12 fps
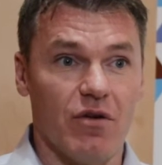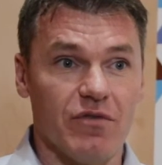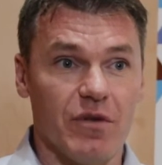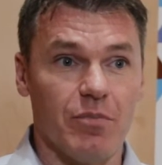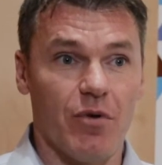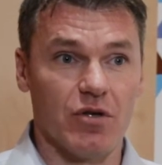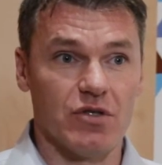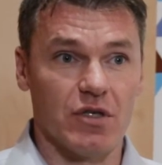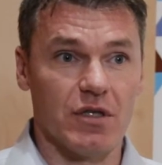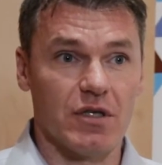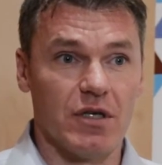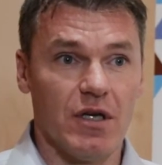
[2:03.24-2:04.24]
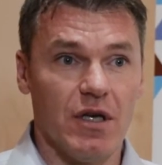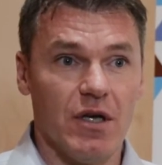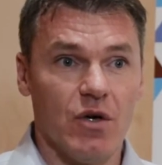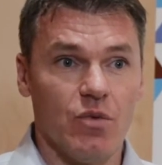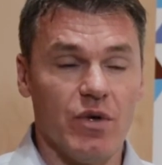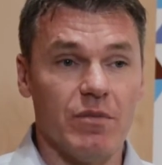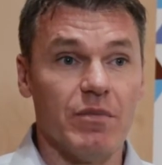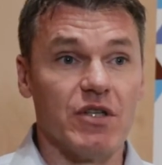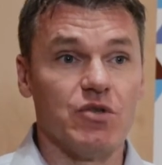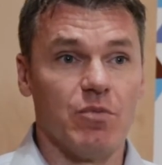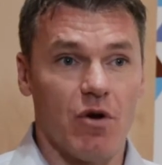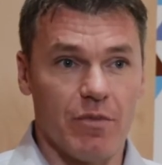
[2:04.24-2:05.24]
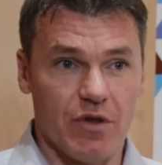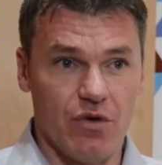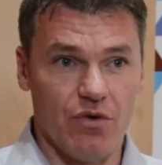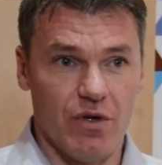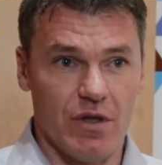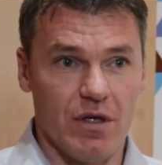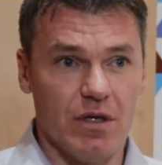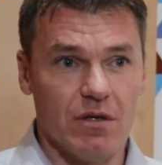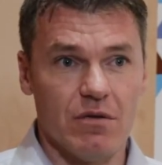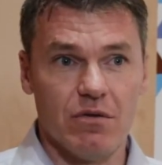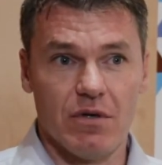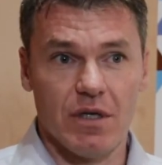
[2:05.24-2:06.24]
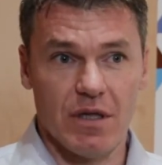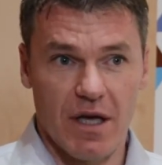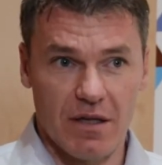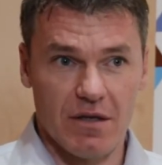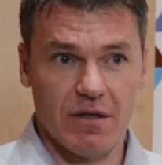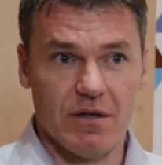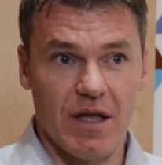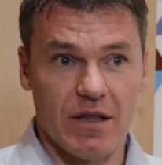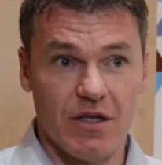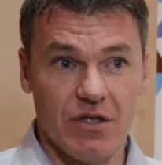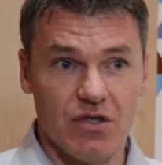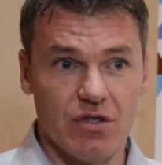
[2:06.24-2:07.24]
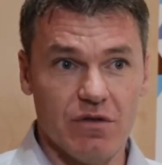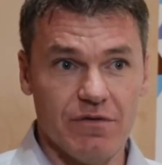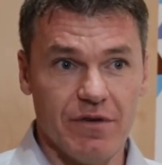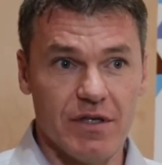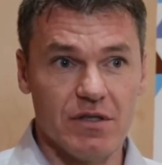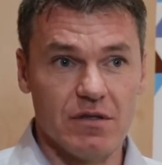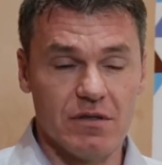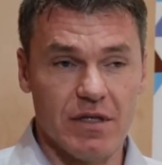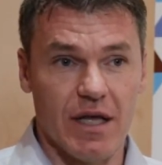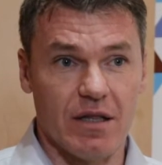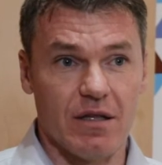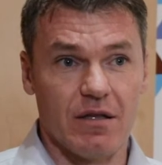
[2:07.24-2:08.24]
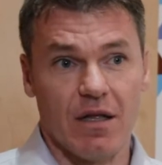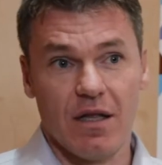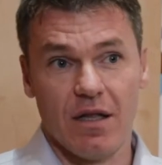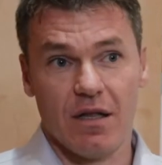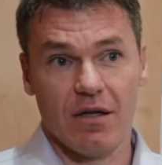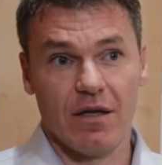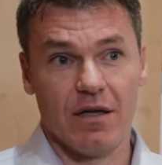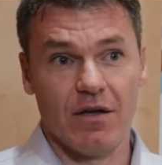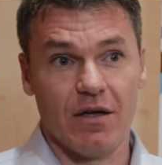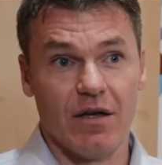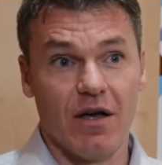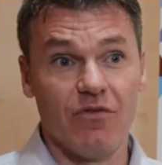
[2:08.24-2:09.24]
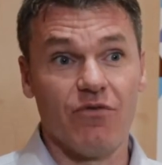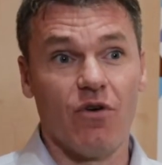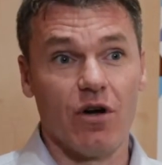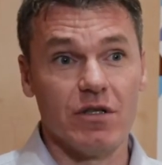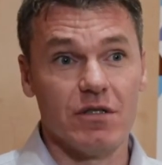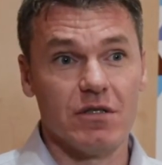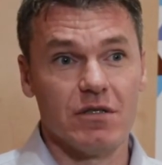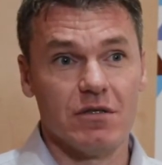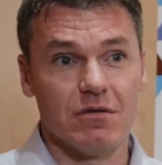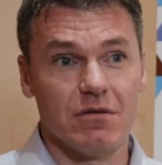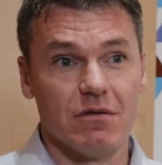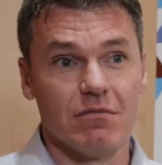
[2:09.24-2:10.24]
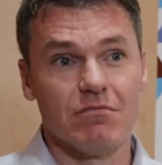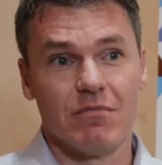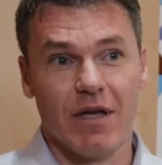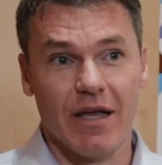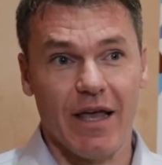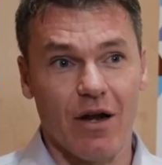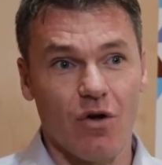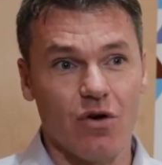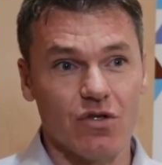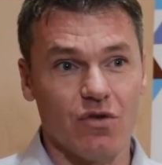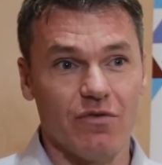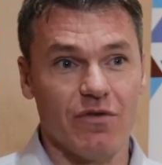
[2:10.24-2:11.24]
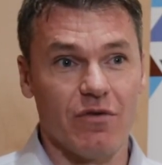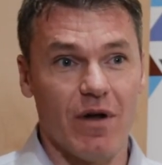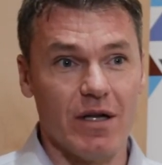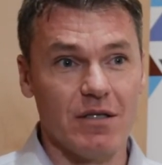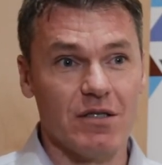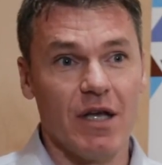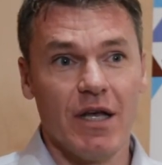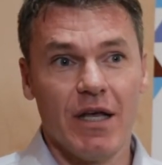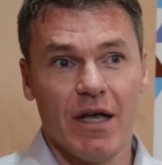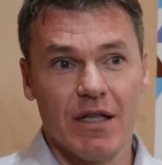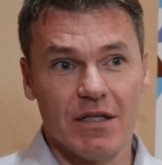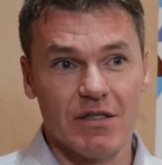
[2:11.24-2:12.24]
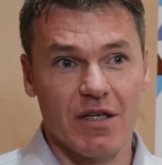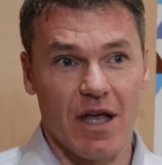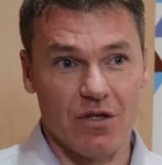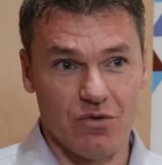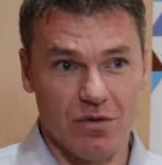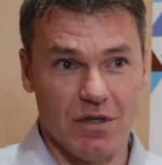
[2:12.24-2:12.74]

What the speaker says: of the project with much more maturity during that initial phase. That avoids, again, cost overruns and the schedule